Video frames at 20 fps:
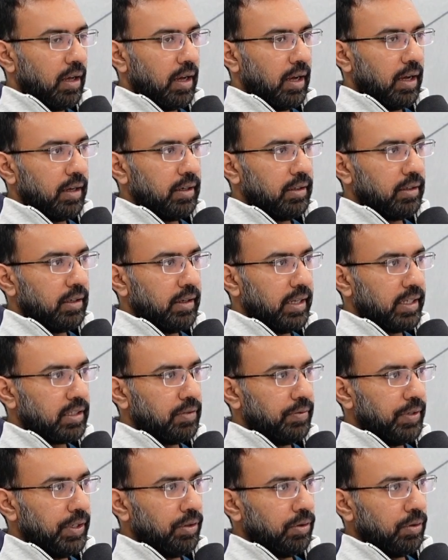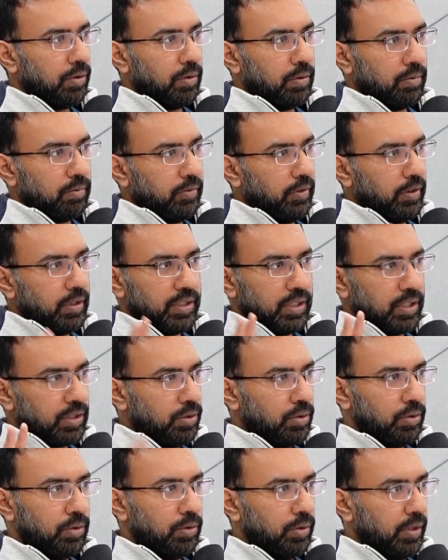And in the next video, we'll
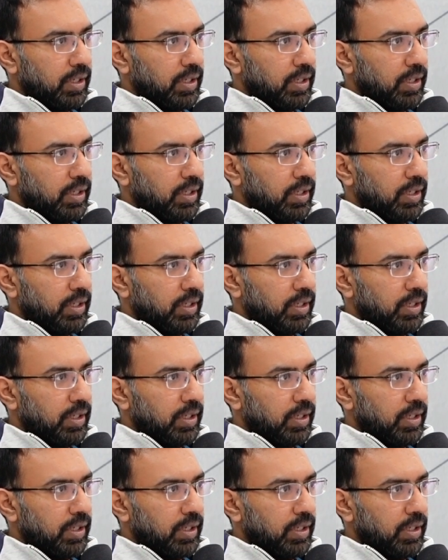just do